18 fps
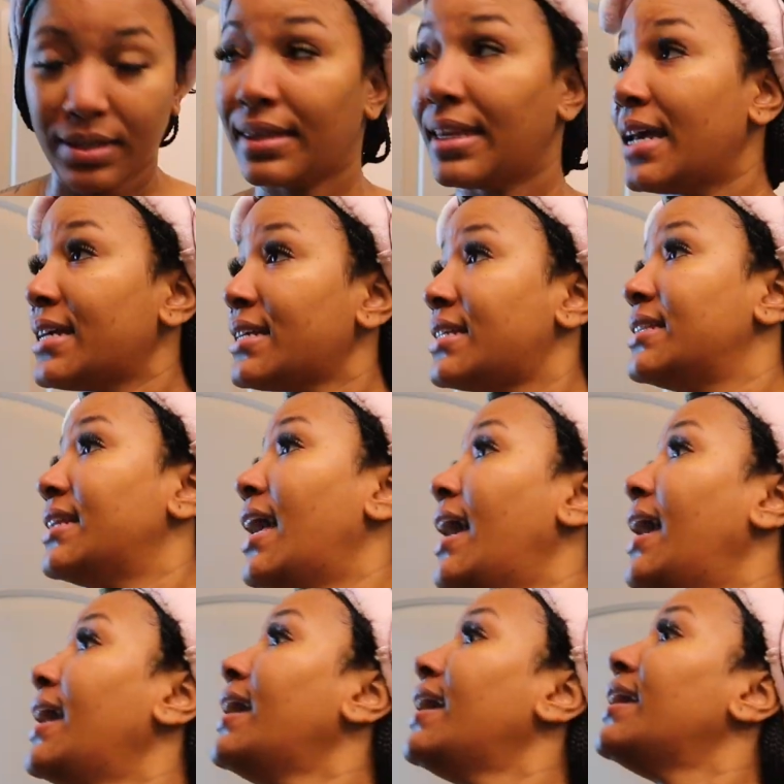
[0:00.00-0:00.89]
That's
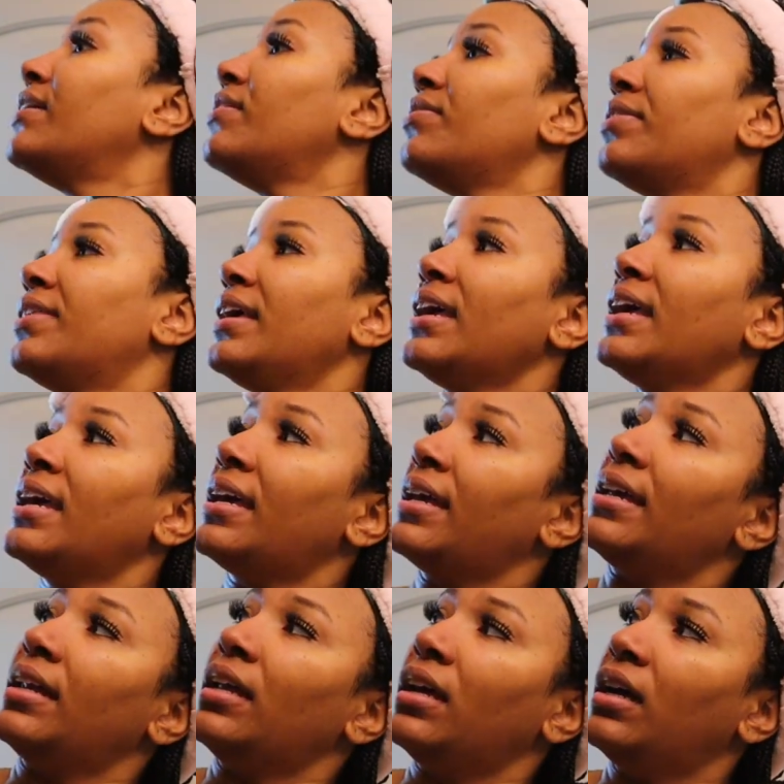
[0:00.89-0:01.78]
that. And
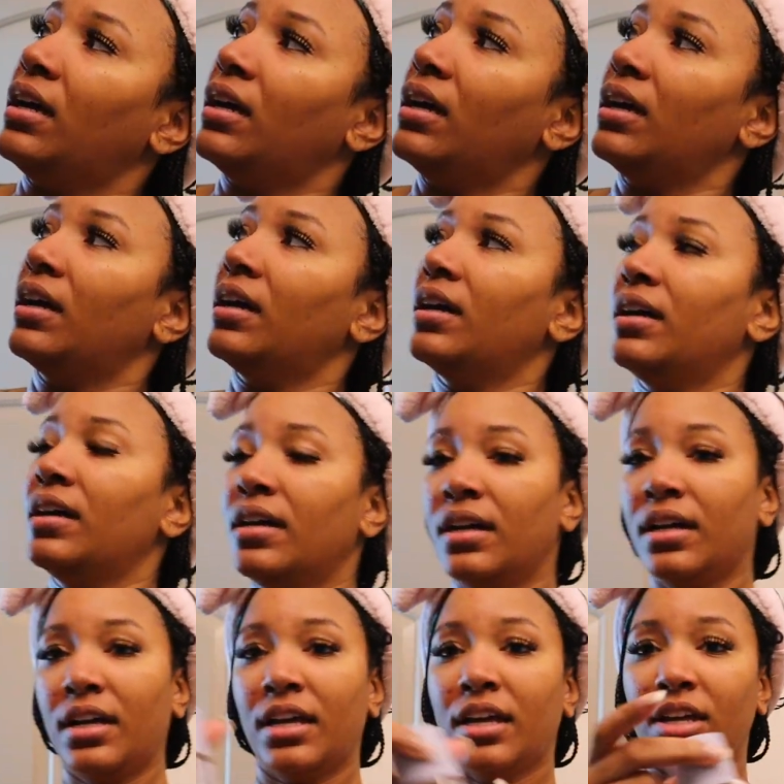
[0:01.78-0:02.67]
then
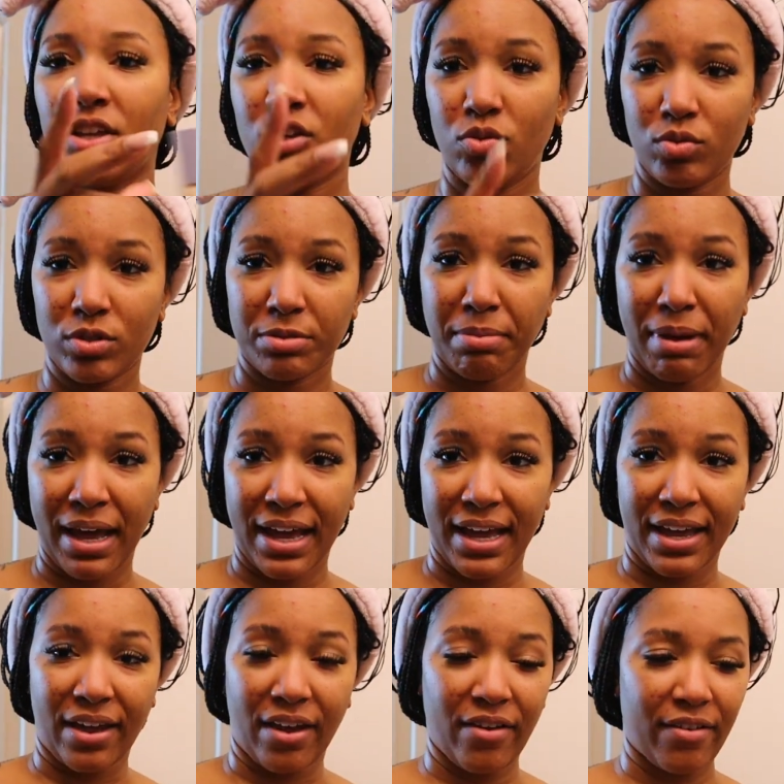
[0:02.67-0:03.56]
use
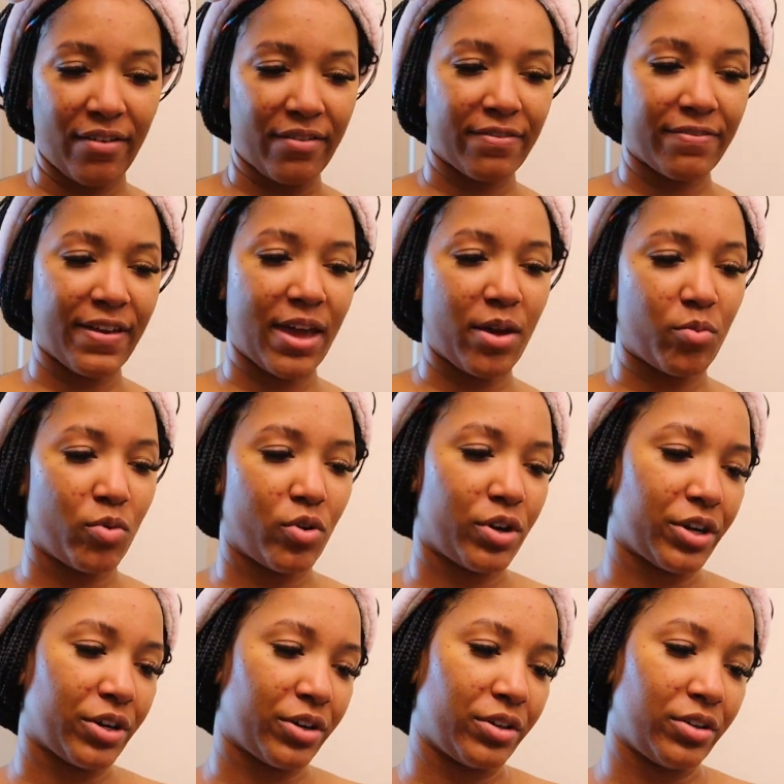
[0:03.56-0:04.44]
my fat
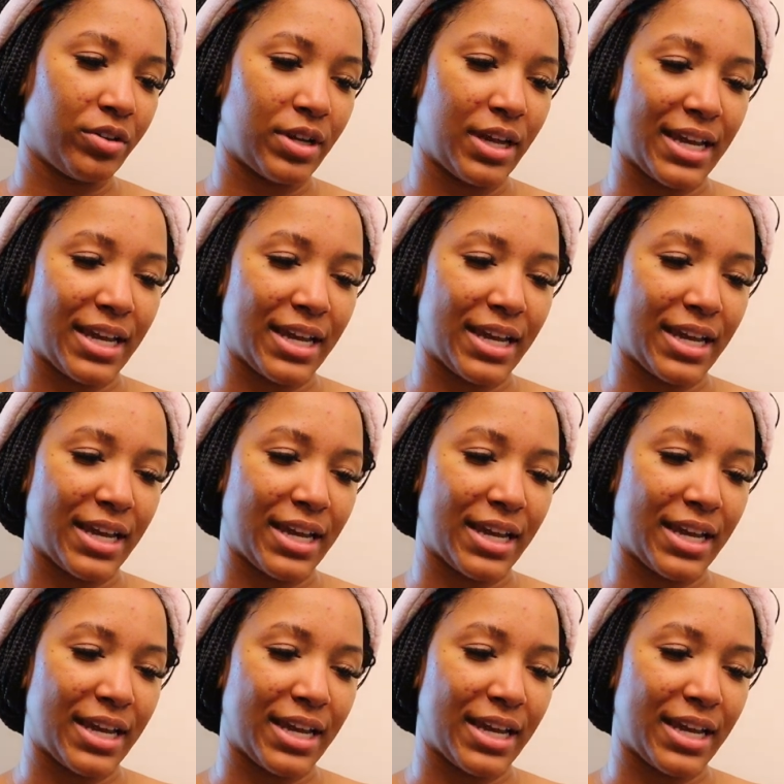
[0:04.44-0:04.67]
water.